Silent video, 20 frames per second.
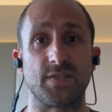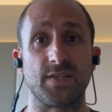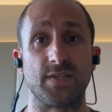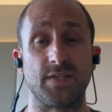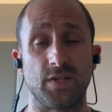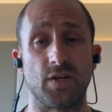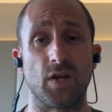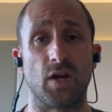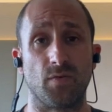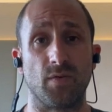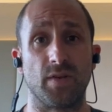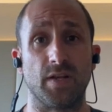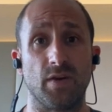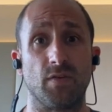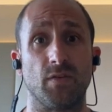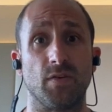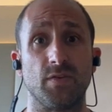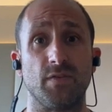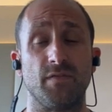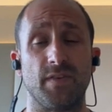City currently are
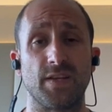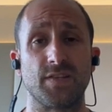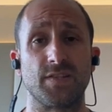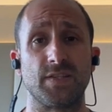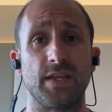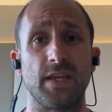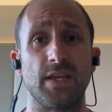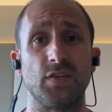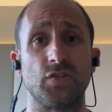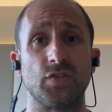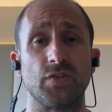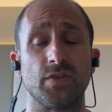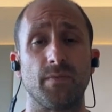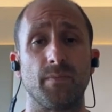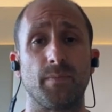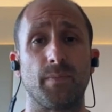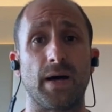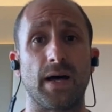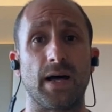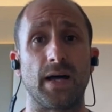under
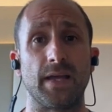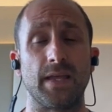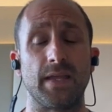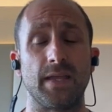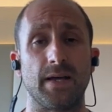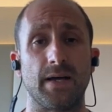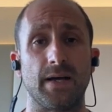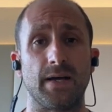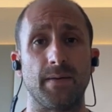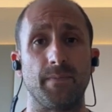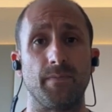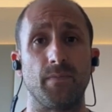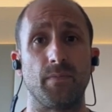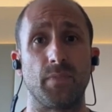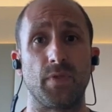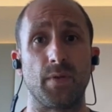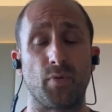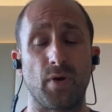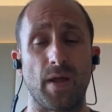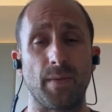investigation by um,
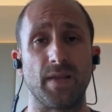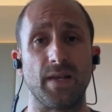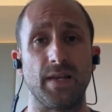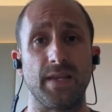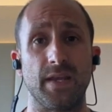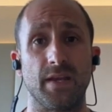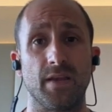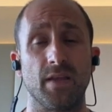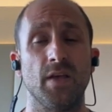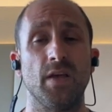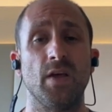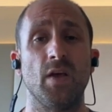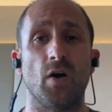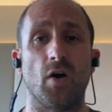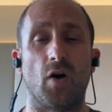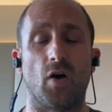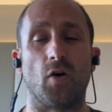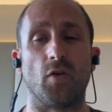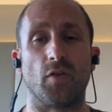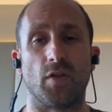the Premier League
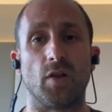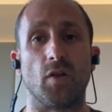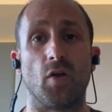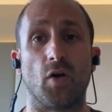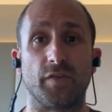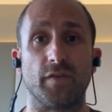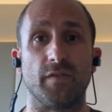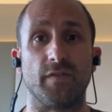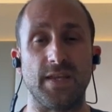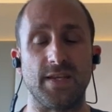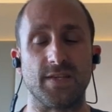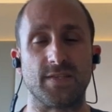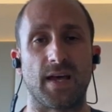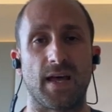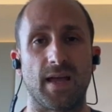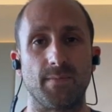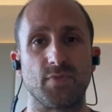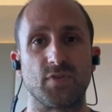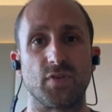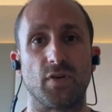on a lot of these
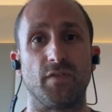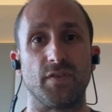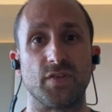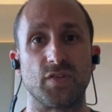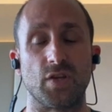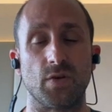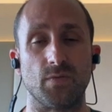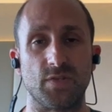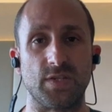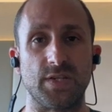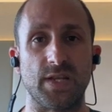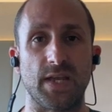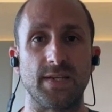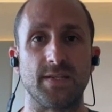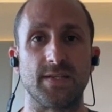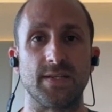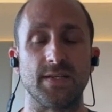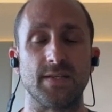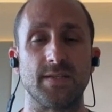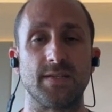types of
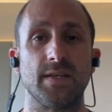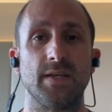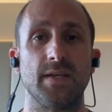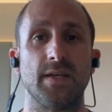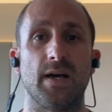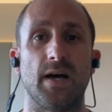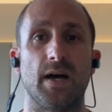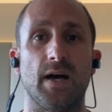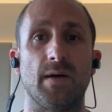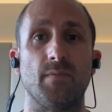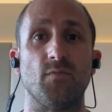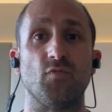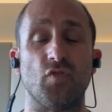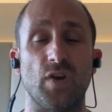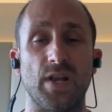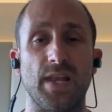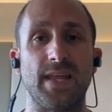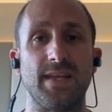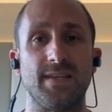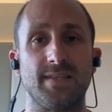associated um,
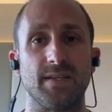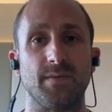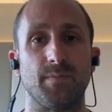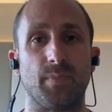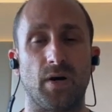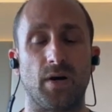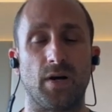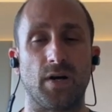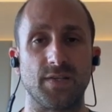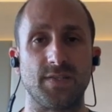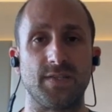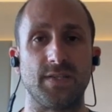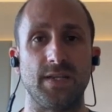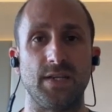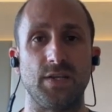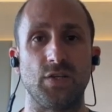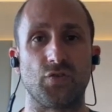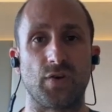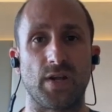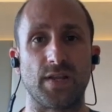related
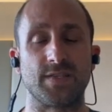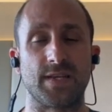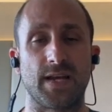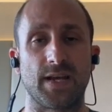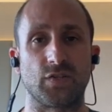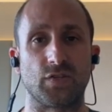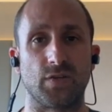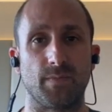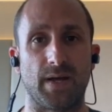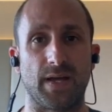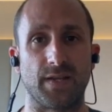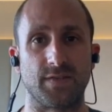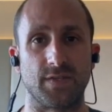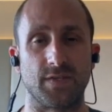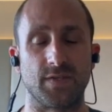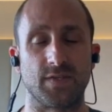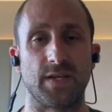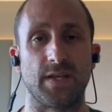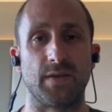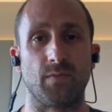party transaction
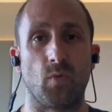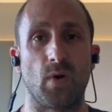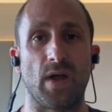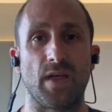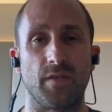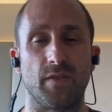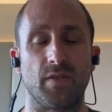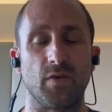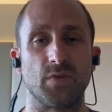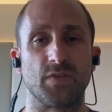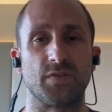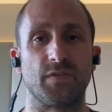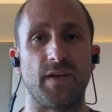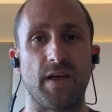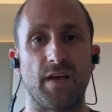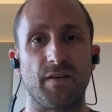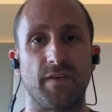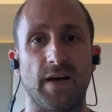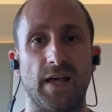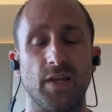matters and whether there was
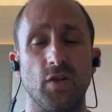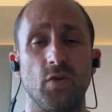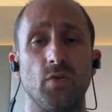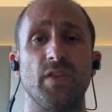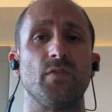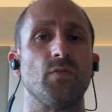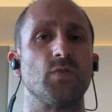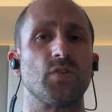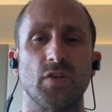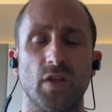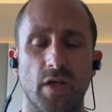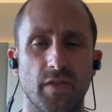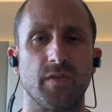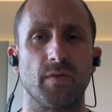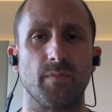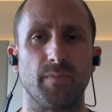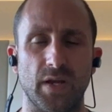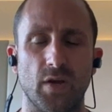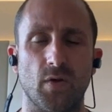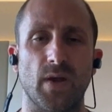fair value. There was another
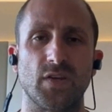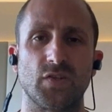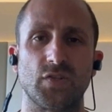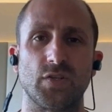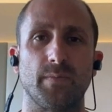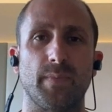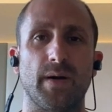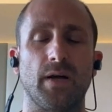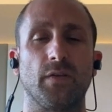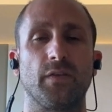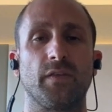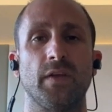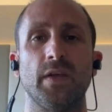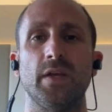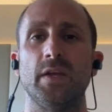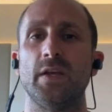big question about